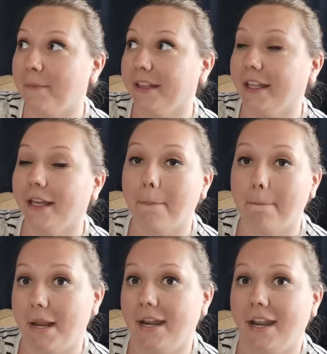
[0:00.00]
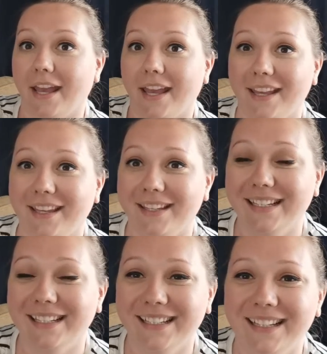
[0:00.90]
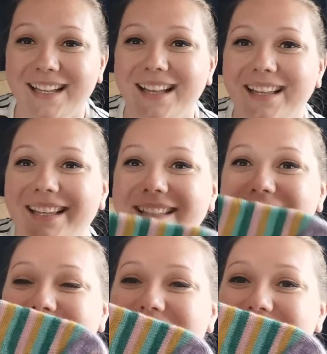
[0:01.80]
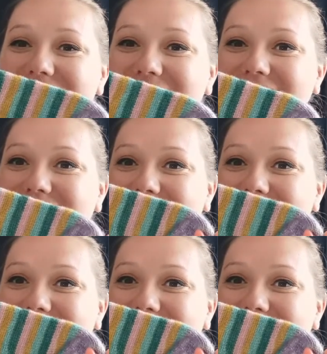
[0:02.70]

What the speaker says: I mean like Monday, is this.